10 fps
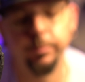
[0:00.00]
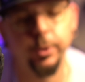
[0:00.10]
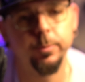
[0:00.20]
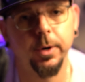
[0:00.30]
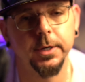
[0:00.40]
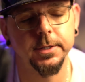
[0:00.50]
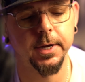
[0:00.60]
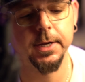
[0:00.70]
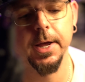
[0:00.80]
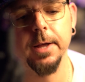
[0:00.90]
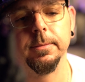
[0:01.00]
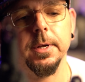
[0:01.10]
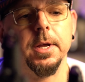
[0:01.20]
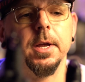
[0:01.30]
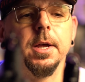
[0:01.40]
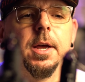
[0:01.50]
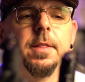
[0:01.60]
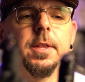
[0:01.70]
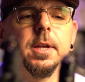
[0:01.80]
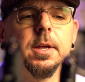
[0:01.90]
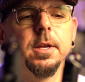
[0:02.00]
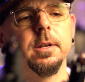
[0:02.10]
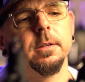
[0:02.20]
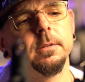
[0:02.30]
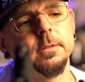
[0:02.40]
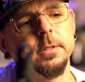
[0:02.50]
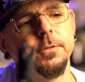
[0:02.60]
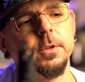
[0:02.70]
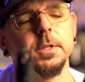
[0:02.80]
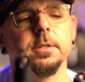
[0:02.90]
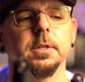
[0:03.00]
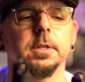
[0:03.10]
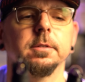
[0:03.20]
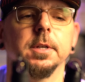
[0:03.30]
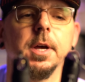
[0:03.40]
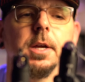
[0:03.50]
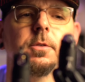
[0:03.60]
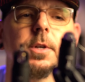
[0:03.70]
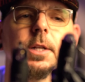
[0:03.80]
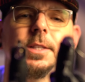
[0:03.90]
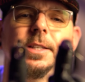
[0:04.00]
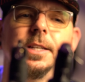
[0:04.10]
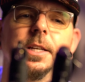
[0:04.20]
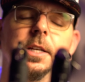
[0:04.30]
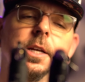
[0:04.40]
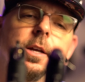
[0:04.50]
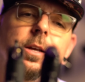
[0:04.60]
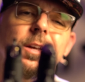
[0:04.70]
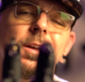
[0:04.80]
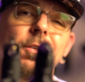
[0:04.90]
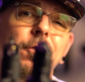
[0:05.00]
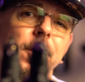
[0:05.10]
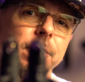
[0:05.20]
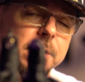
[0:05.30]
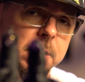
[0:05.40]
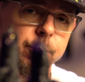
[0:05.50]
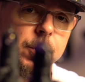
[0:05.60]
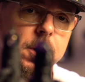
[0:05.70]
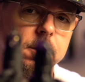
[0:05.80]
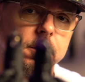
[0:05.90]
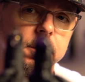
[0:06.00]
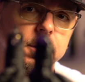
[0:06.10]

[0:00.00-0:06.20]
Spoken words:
Pro part is that cap. And then, see if you can see this guy, you've got the E50 Pro.